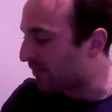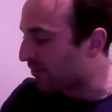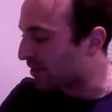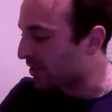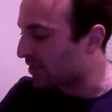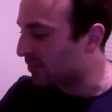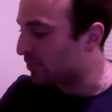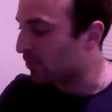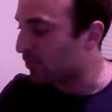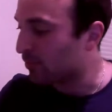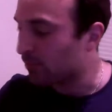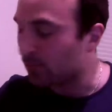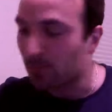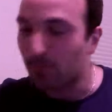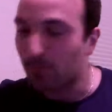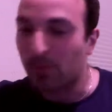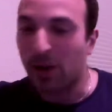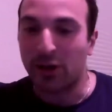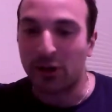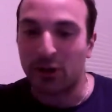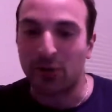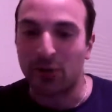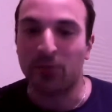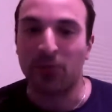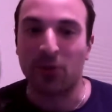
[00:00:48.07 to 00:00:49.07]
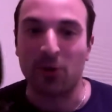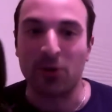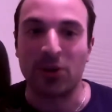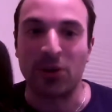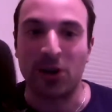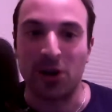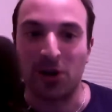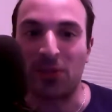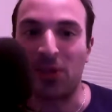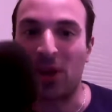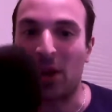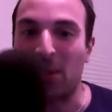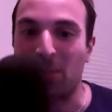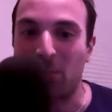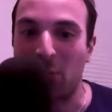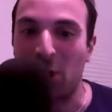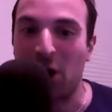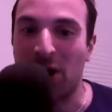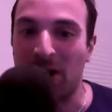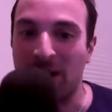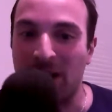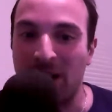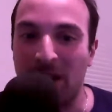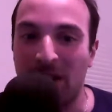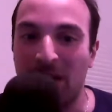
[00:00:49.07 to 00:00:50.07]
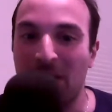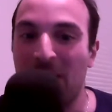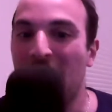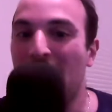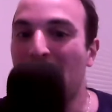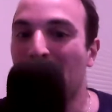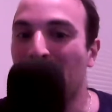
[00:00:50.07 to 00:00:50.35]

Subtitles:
this microphone here that I brought in,